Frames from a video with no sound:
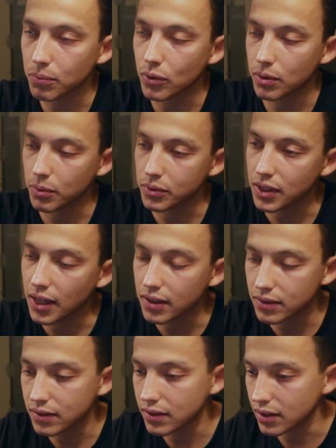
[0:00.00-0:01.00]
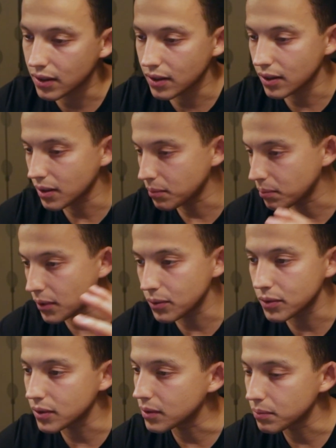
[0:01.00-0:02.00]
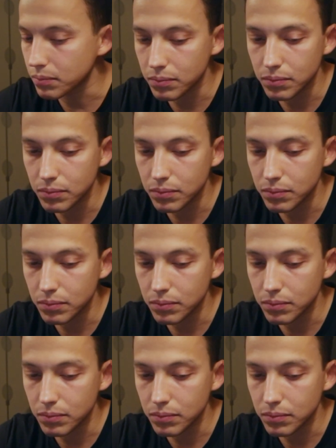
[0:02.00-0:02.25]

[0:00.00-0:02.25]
more about that and about the